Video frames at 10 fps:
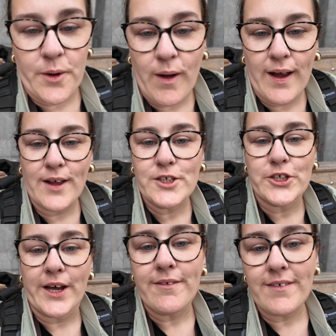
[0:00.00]
quite a long
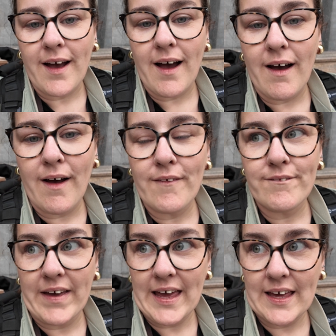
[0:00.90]
shift, half
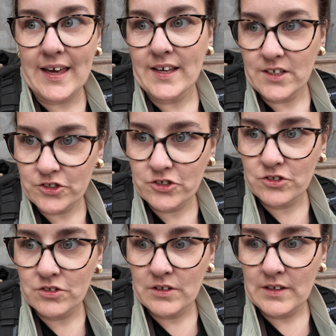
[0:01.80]
8-ish
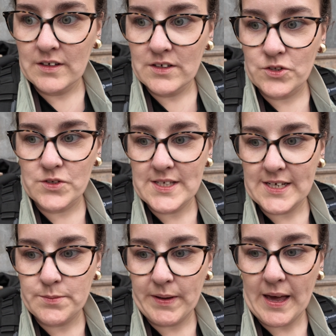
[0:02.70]
till
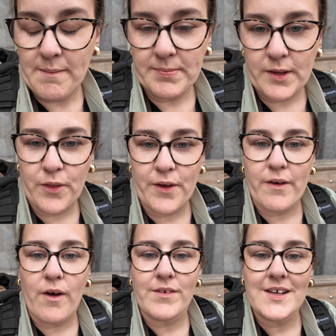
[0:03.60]
6 p.m, although
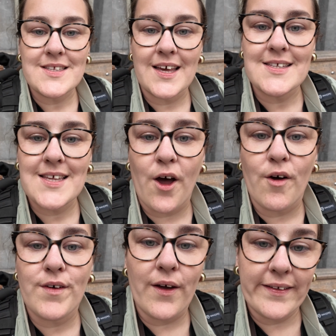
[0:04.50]
obviously I set off
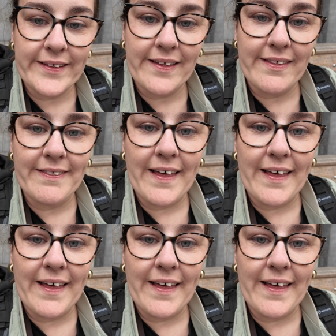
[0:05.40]
earlier than